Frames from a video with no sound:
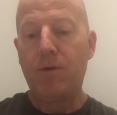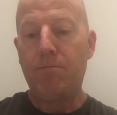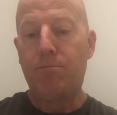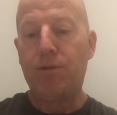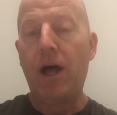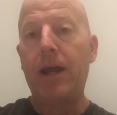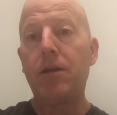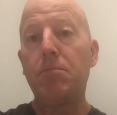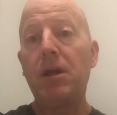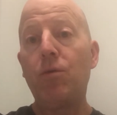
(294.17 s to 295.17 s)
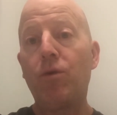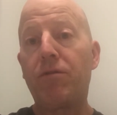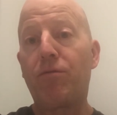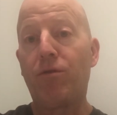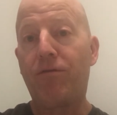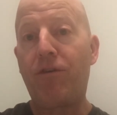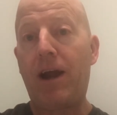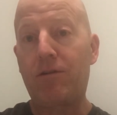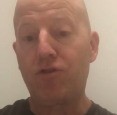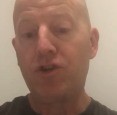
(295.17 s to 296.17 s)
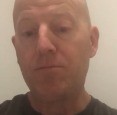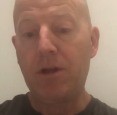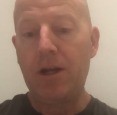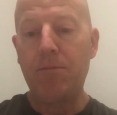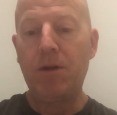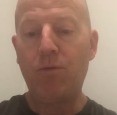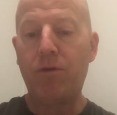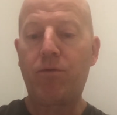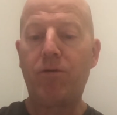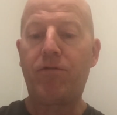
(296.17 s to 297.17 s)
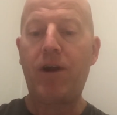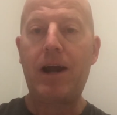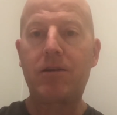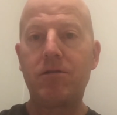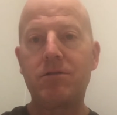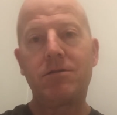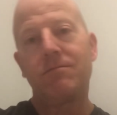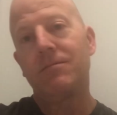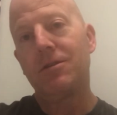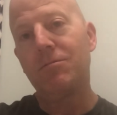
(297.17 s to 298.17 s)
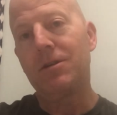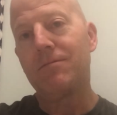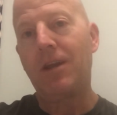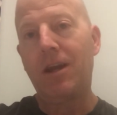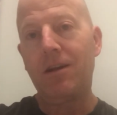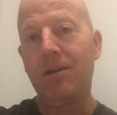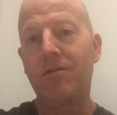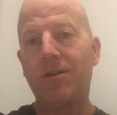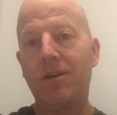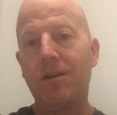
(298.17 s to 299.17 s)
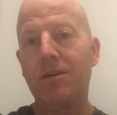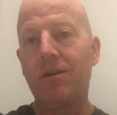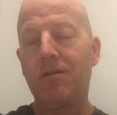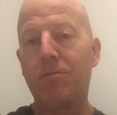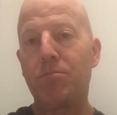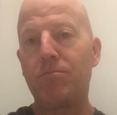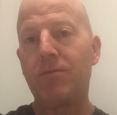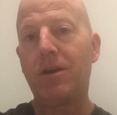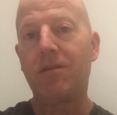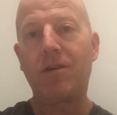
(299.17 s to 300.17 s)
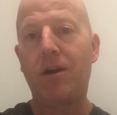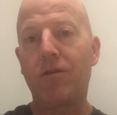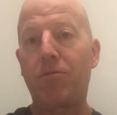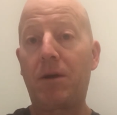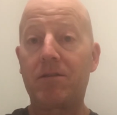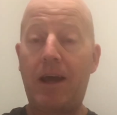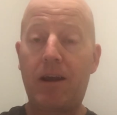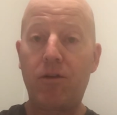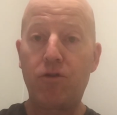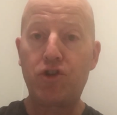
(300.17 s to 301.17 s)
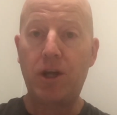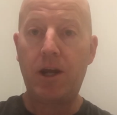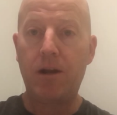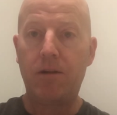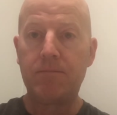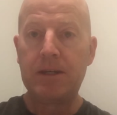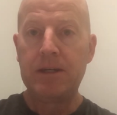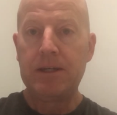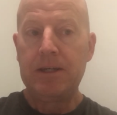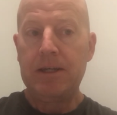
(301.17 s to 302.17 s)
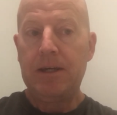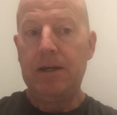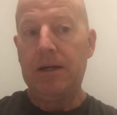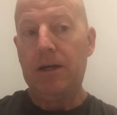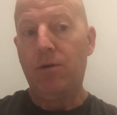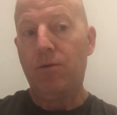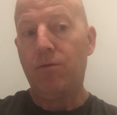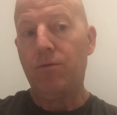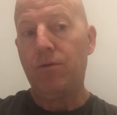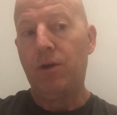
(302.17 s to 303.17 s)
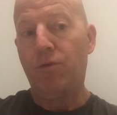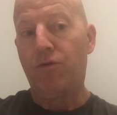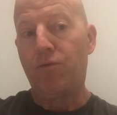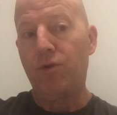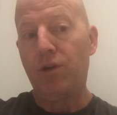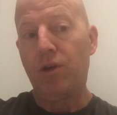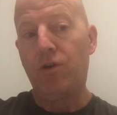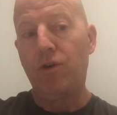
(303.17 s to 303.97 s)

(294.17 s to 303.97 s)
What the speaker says: Blinded me with refractors. She blinded me with refractors. I mean, Andy needs to get in. He's got a spectacular channel. He was really good